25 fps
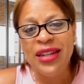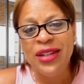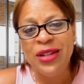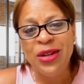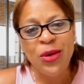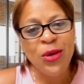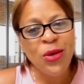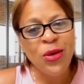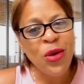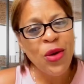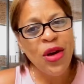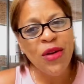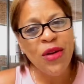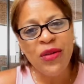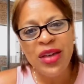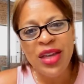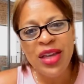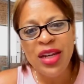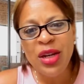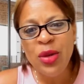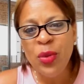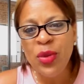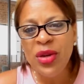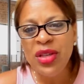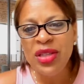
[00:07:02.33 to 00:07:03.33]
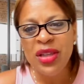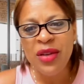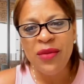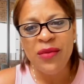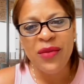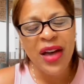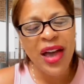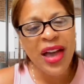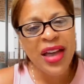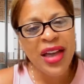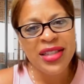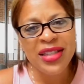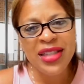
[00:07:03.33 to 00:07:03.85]
Don't go off of anyone's
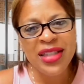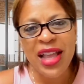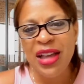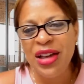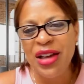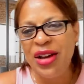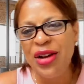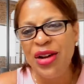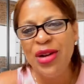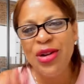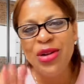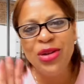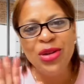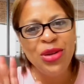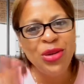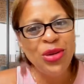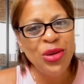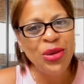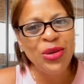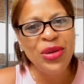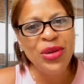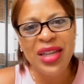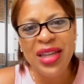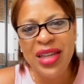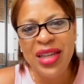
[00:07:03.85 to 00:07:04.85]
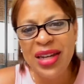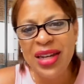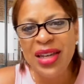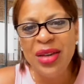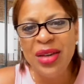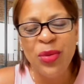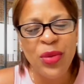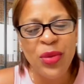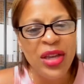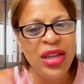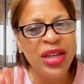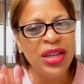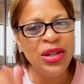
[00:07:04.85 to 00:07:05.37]
advice like, oh, you don't need
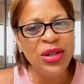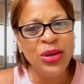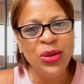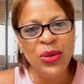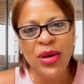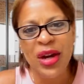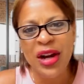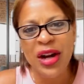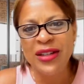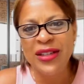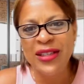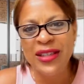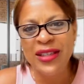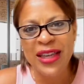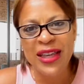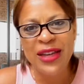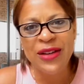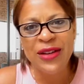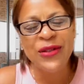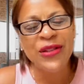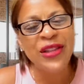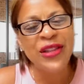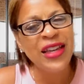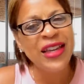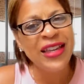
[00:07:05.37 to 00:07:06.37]
it, we can do it ourselves.